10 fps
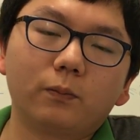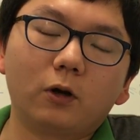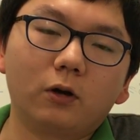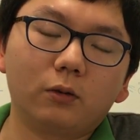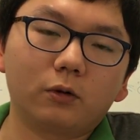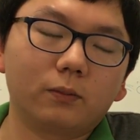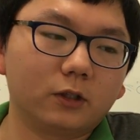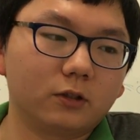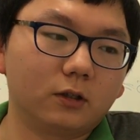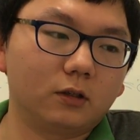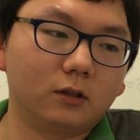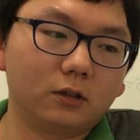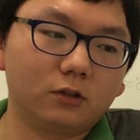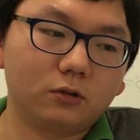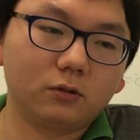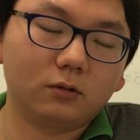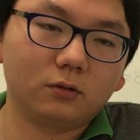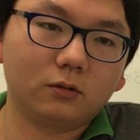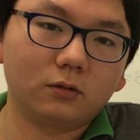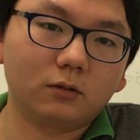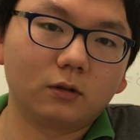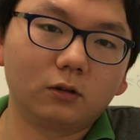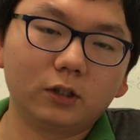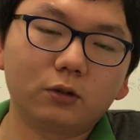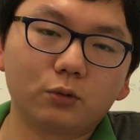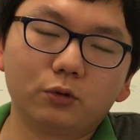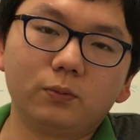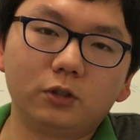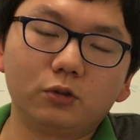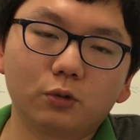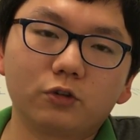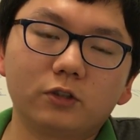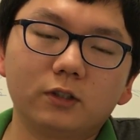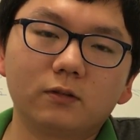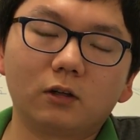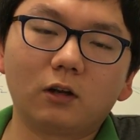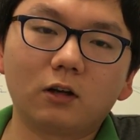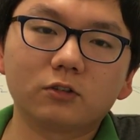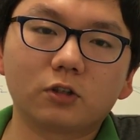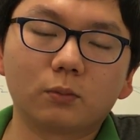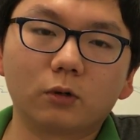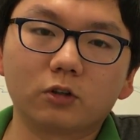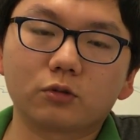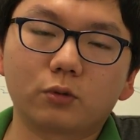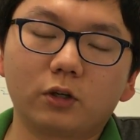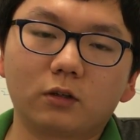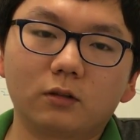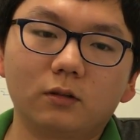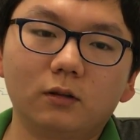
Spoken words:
However, but it is only could be used in the long-term earthquake.